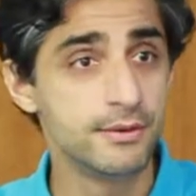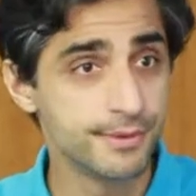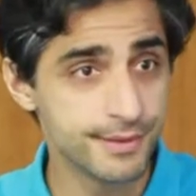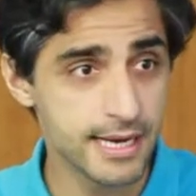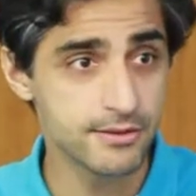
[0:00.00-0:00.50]

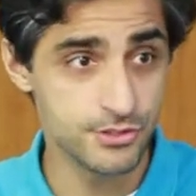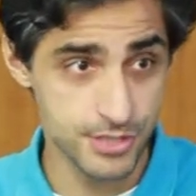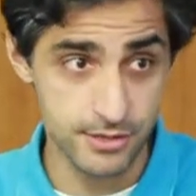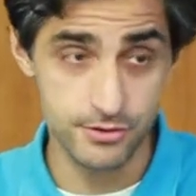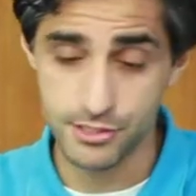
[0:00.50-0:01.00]
without the
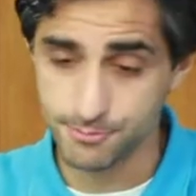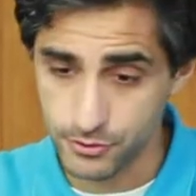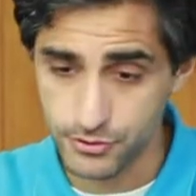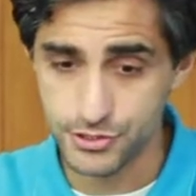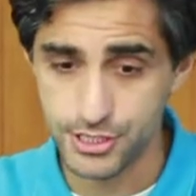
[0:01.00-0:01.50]
generous
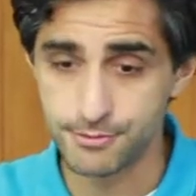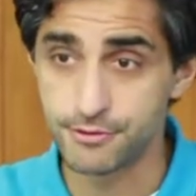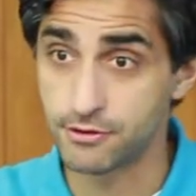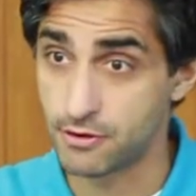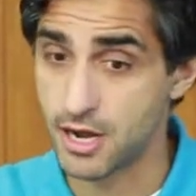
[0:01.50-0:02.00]
sponsorship
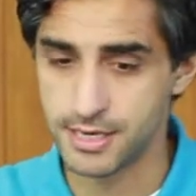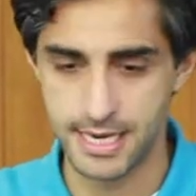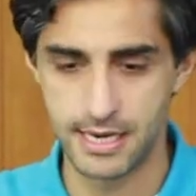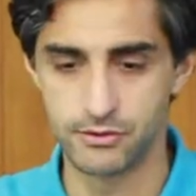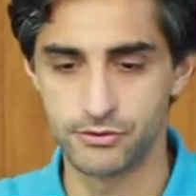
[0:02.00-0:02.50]
of Orion
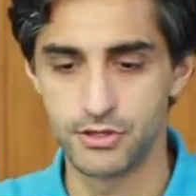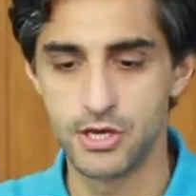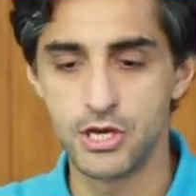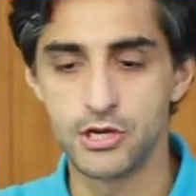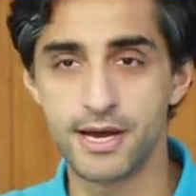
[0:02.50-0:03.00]
Health,
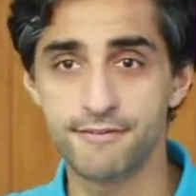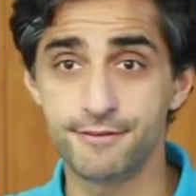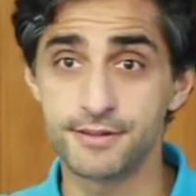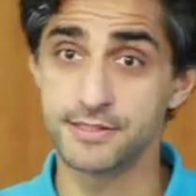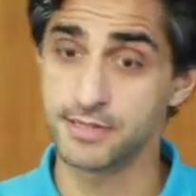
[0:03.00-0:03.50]
who have
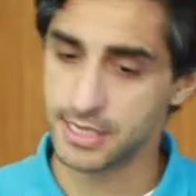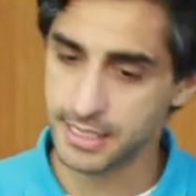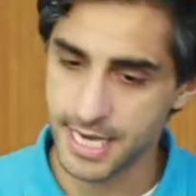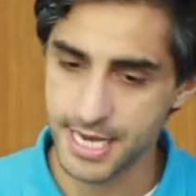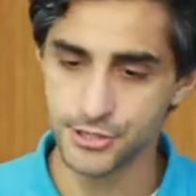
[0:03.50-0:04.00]
funded the
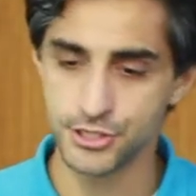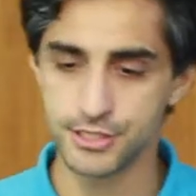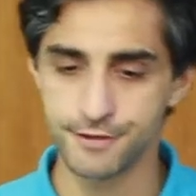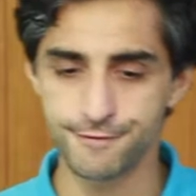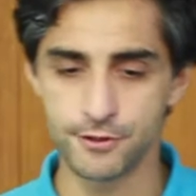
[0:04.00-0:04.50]

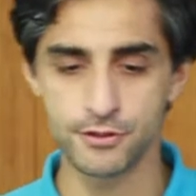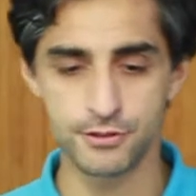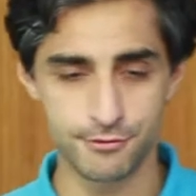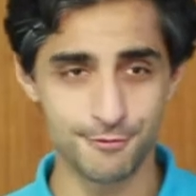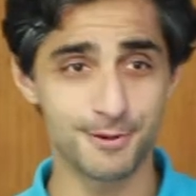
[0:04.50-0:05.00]
location, the food,
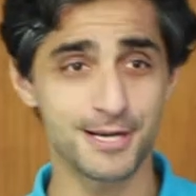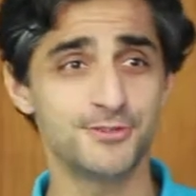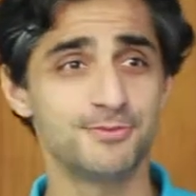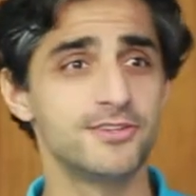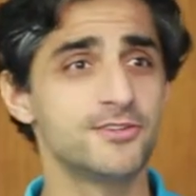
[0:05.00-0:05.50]
the
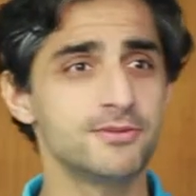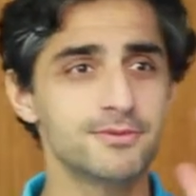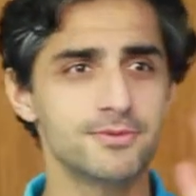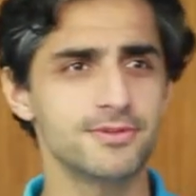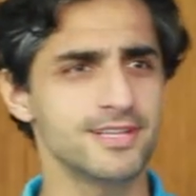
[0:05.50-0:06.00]
refreshments.
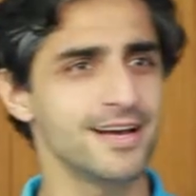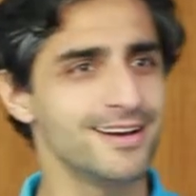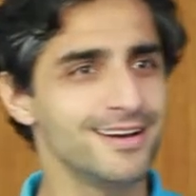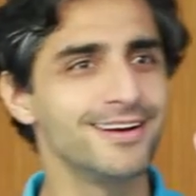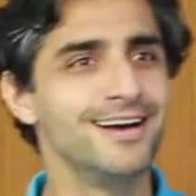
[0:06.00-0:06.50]
Was that
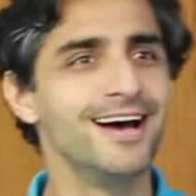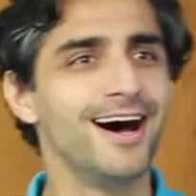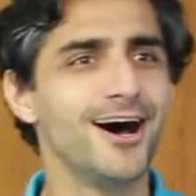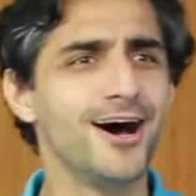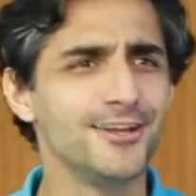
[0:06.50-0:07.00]
an uh,
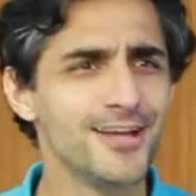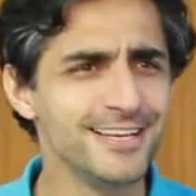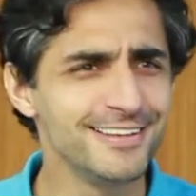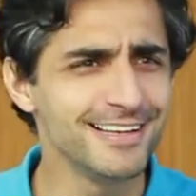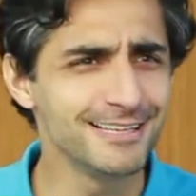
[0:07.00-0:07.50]

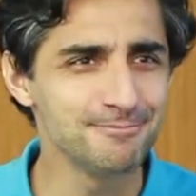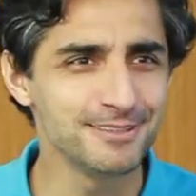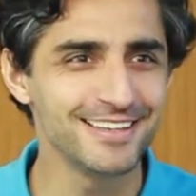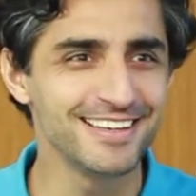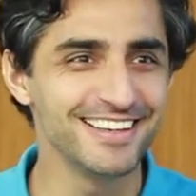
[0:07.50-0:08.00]
unending
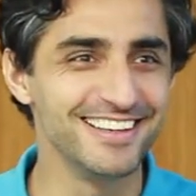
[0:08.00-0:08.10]
bar?